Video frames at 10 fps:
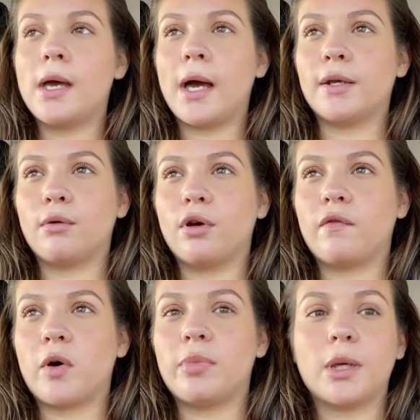I don't know if
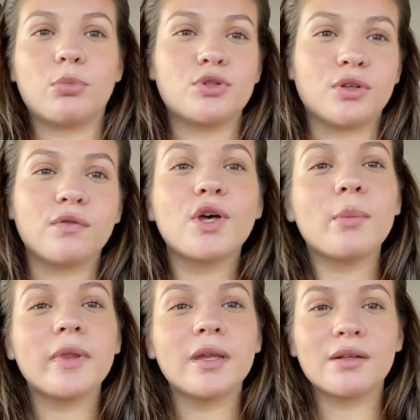I'll be able to
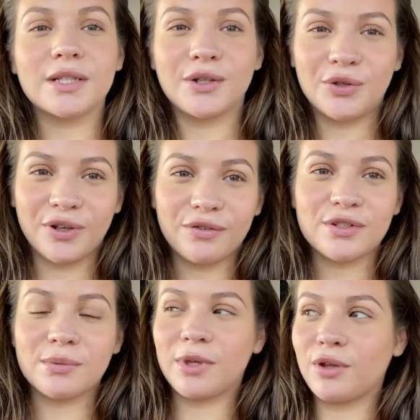film in there because I don't know if
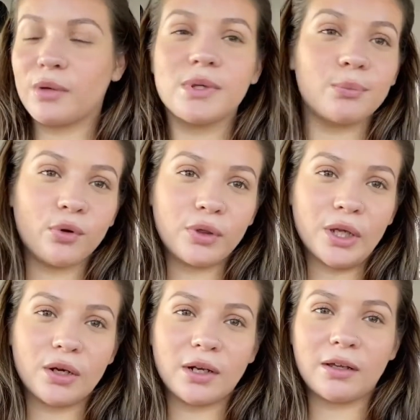there's gonna be a lot of people in
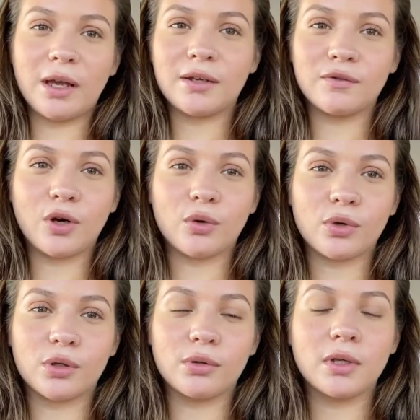there, and I kind of feel
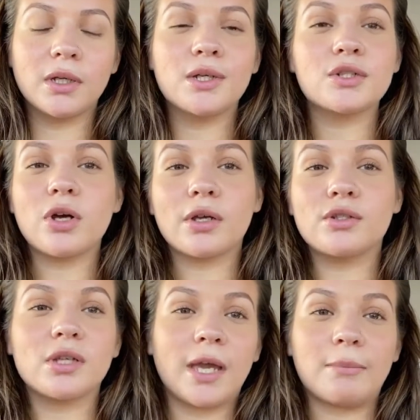awkward talking
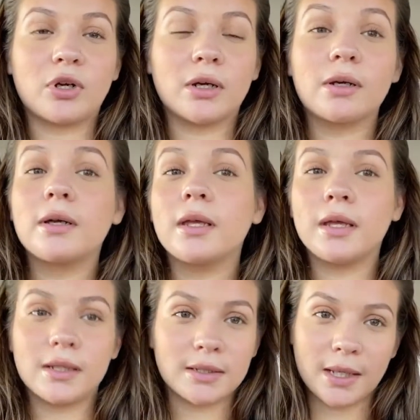to a camera
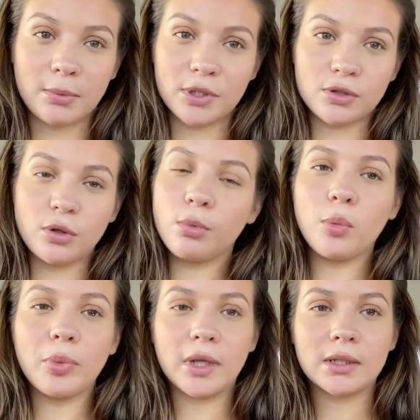inside Barnes & Noble,
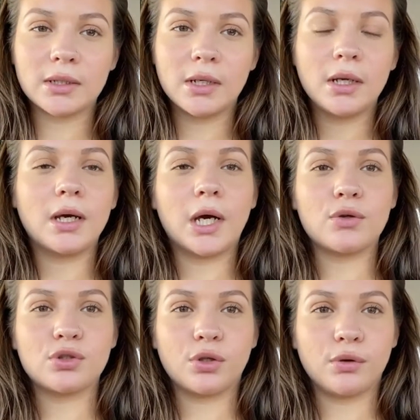but I'll
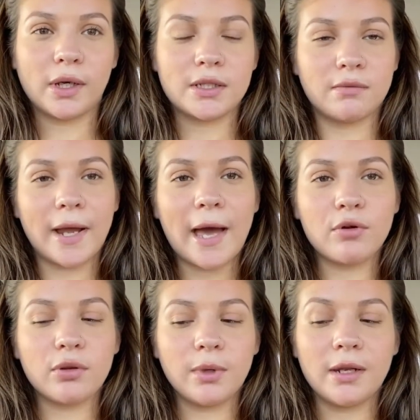show you guys around
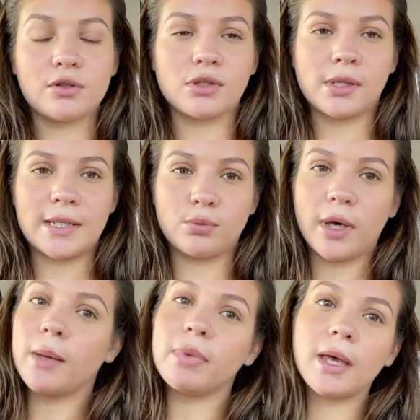with me and I'll show you guys what
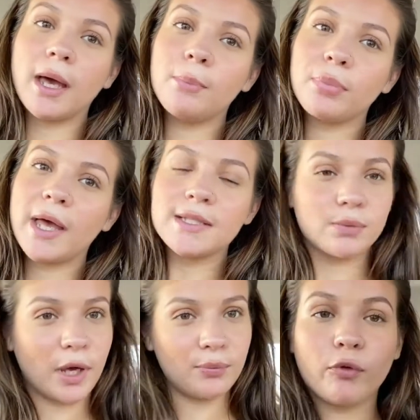I pick up as
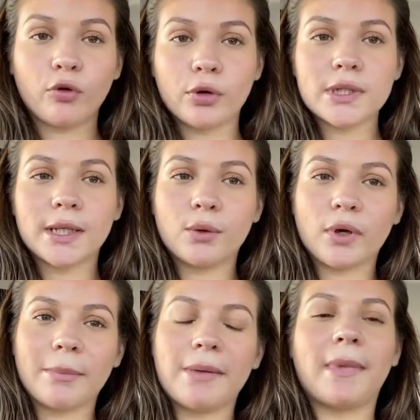well. course, I'm gonna
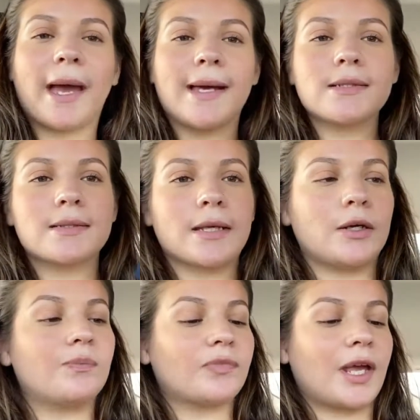wear my mask, so
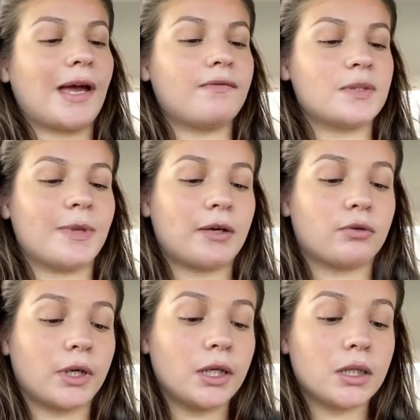I have this black one
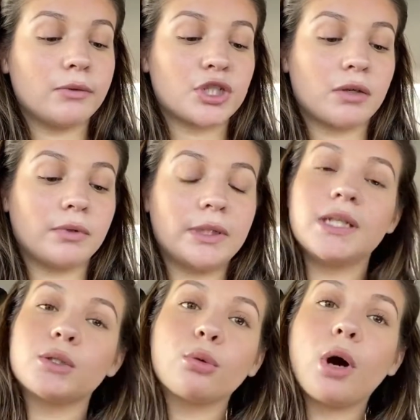right here, which I really
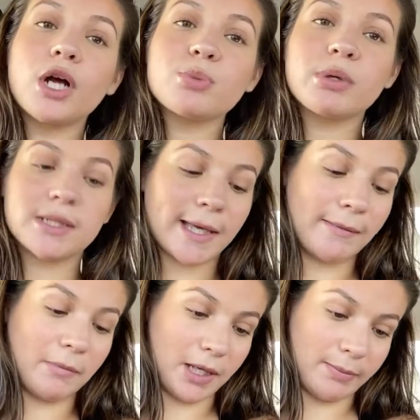need to wash because I have
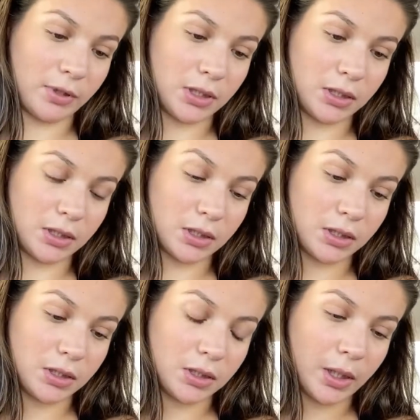makeup on it,
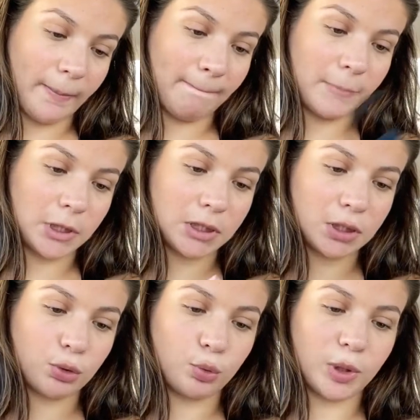but
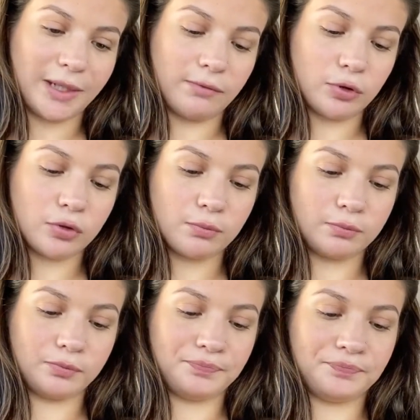whatever.
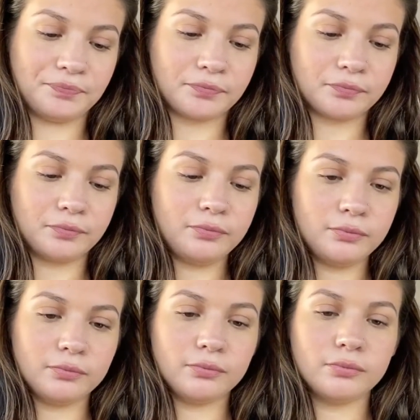
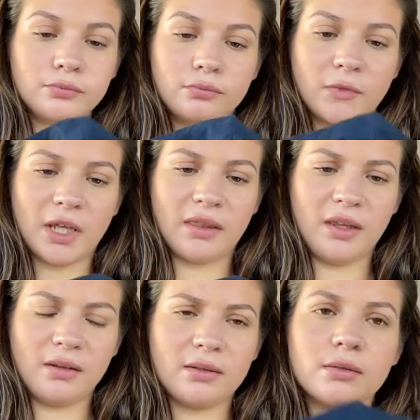I
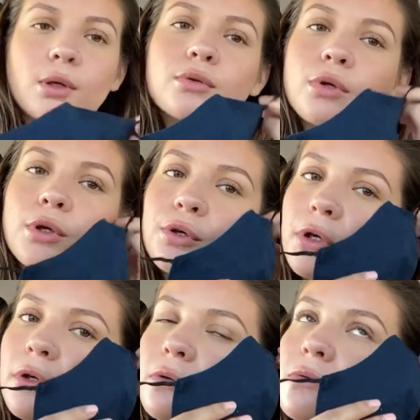think that's going on your
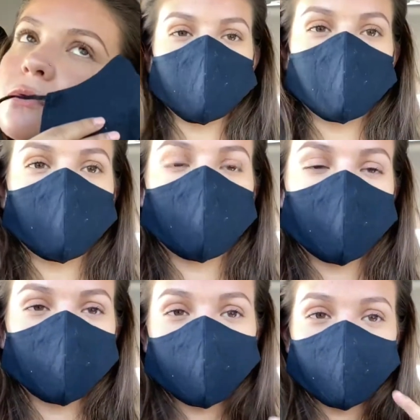nose. So I
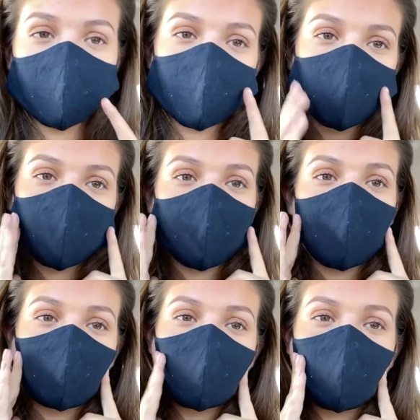don't know if you guys can hear me
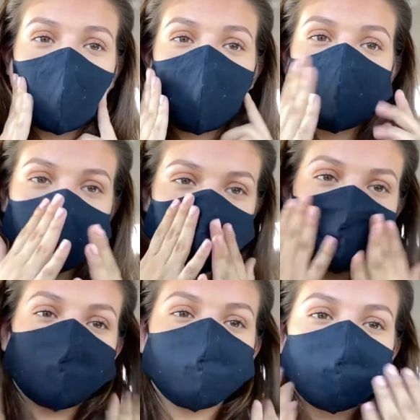through this mask, but
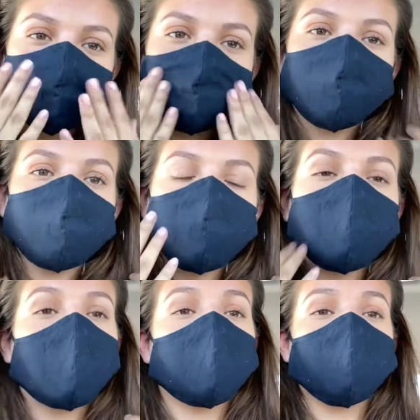
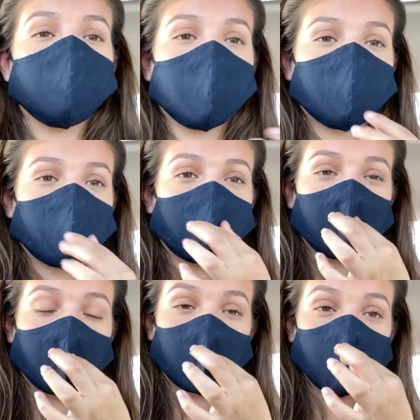this is actually a
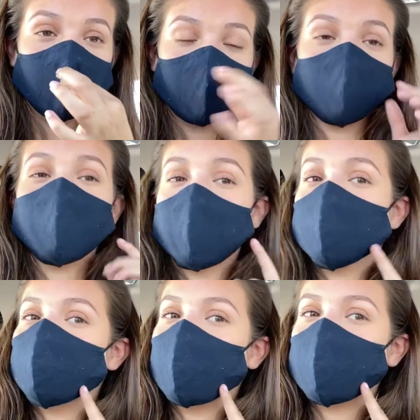kid
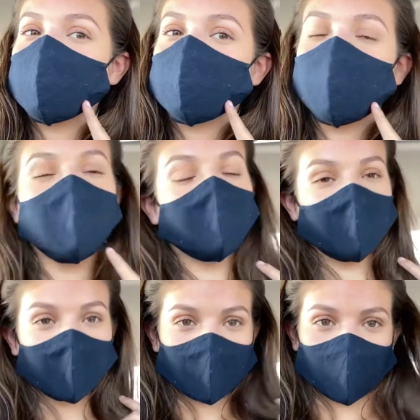size mask
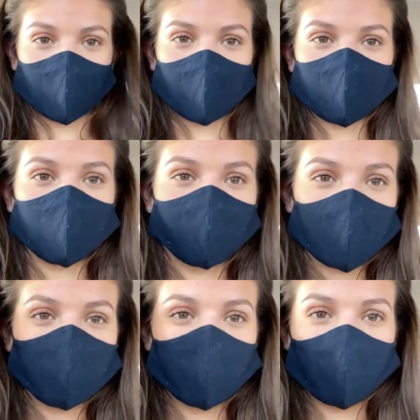and it actually
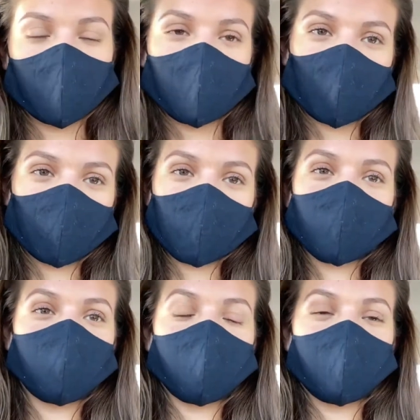fits me pretty good because
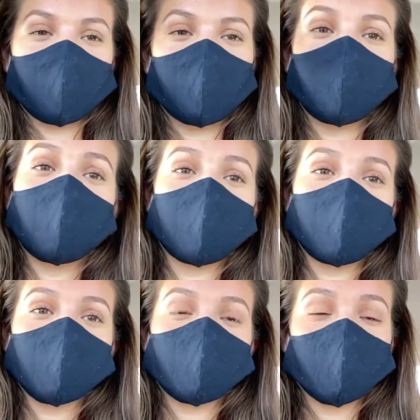I feel like all the other
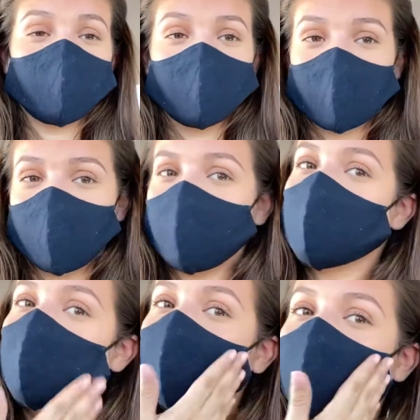ones were super big on me,
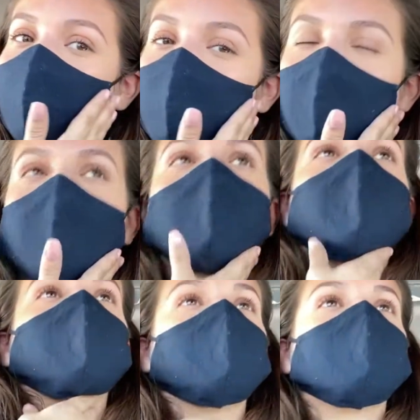so
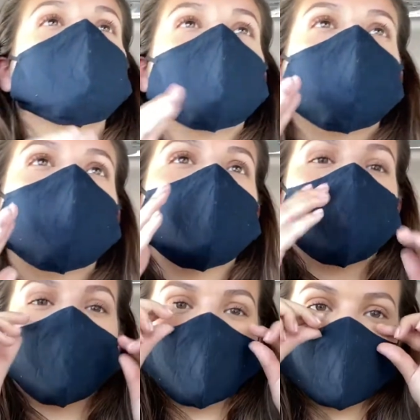that's why I'm wearing
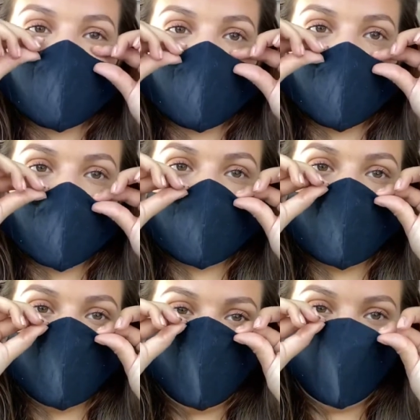this black
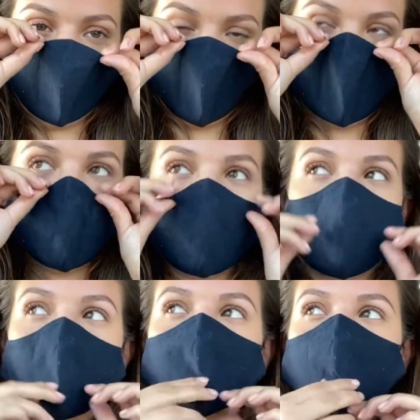one right
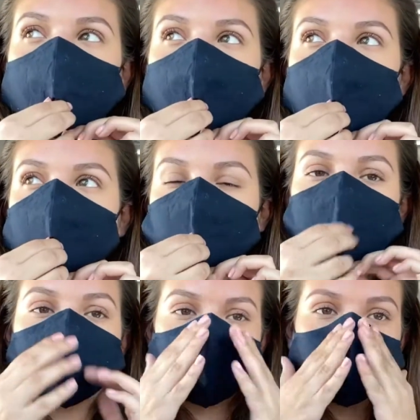here.
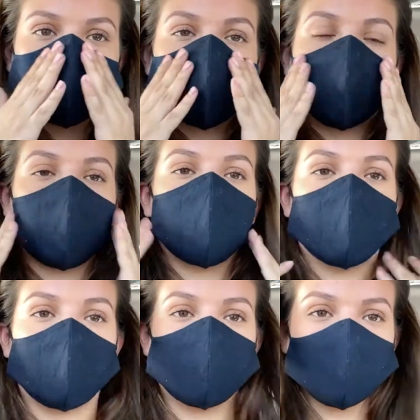Okay, but
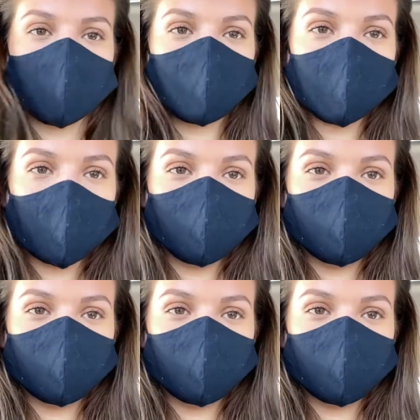yeah, let's go inside.